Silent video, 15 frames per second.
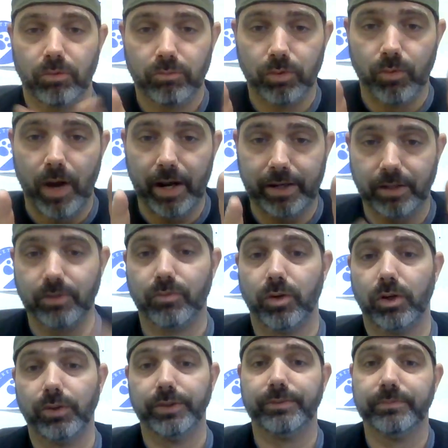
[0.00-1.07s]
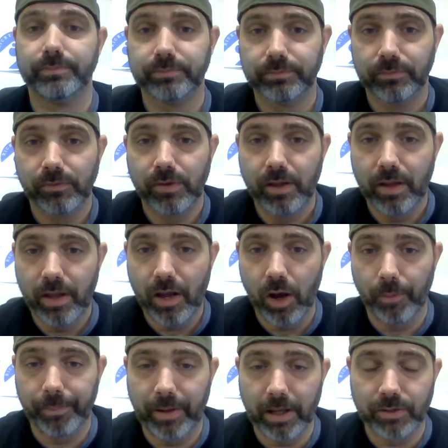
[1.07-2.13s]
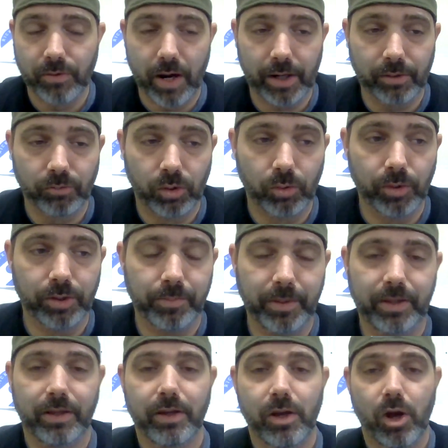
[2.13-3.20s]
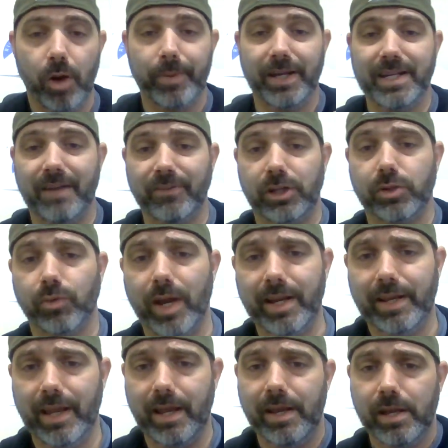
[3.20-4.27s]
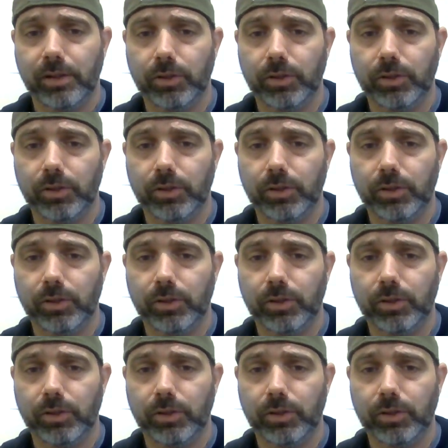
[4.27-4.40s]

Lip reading: We're rocking and rolling. Hope you guys rock and roll with me. Hope you guys have a great day.